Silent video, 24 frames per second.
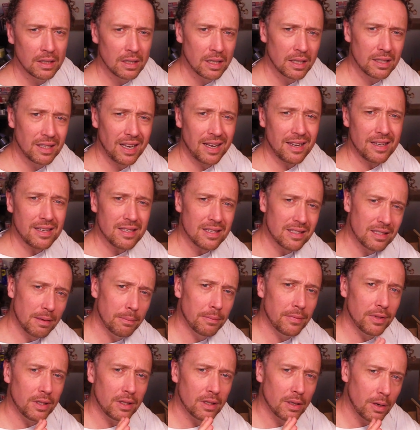And that is
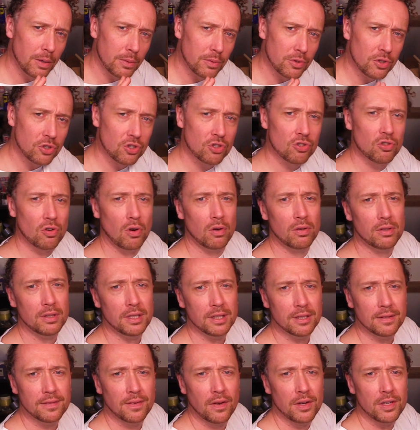something that I would strongly
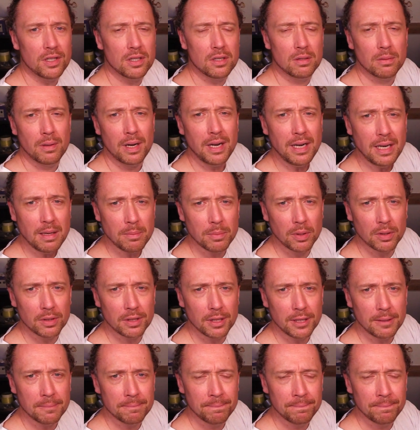advise to anybody.